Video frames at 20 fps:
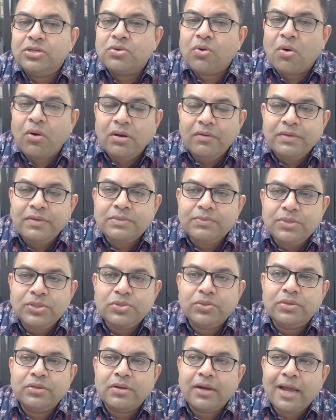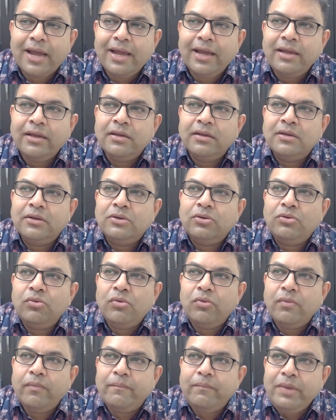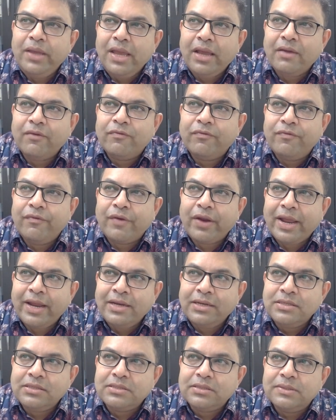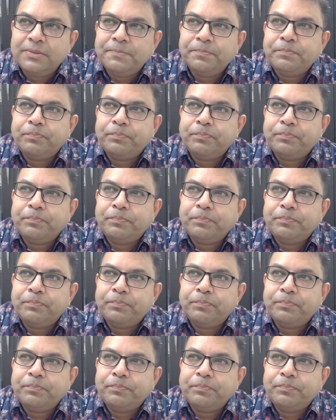So always we should try to make friends